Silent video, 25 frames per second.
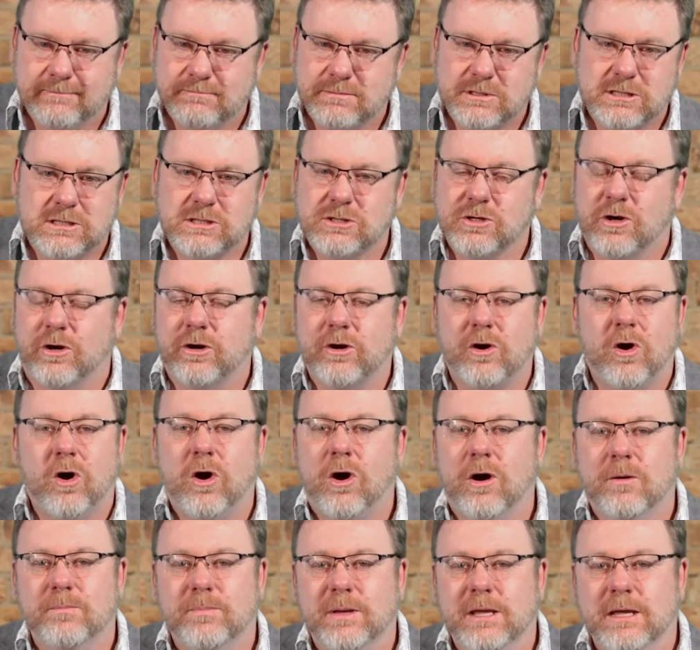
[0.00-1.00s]
start a
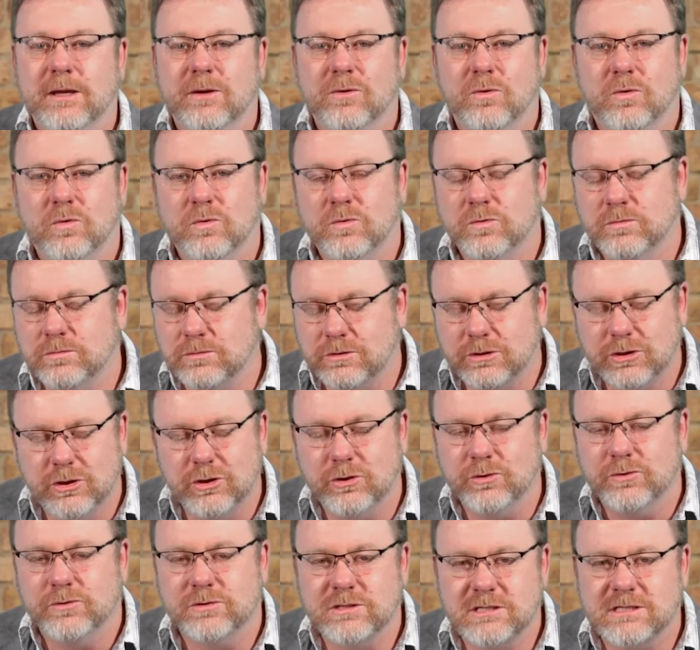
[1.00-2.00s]
hobby or
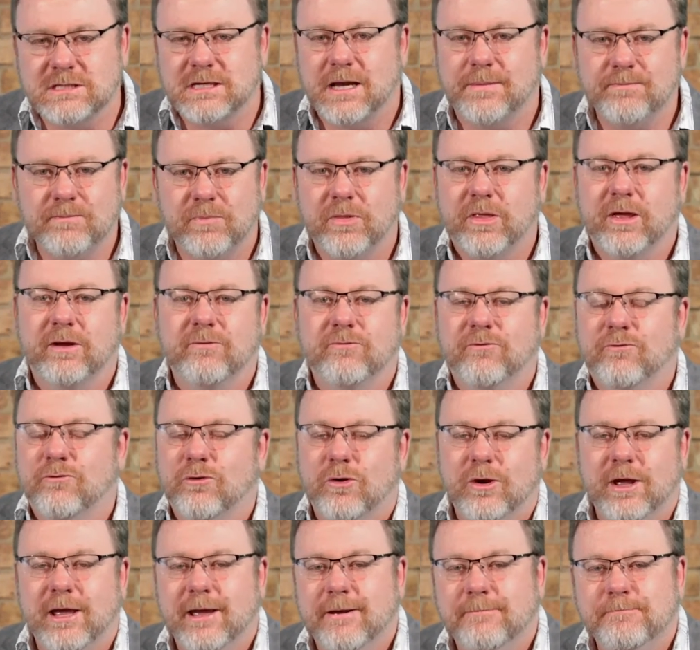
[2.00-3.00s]
do something
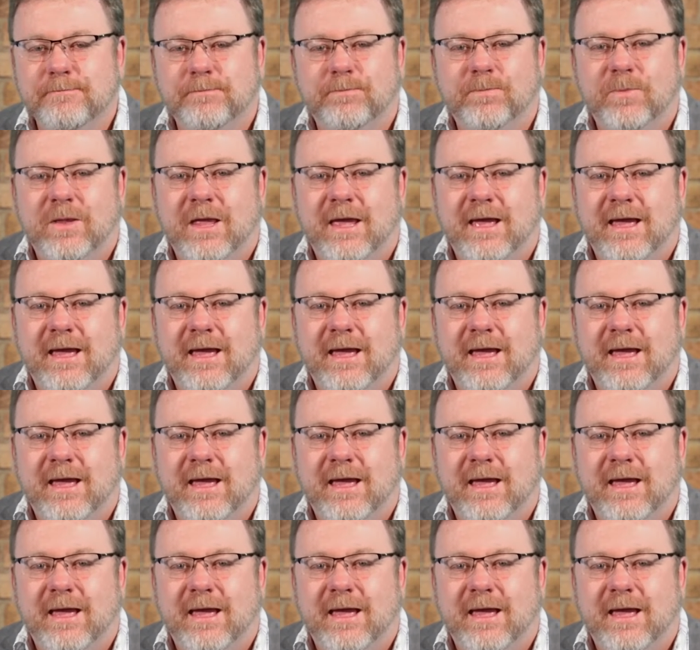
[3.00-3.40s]
for Him.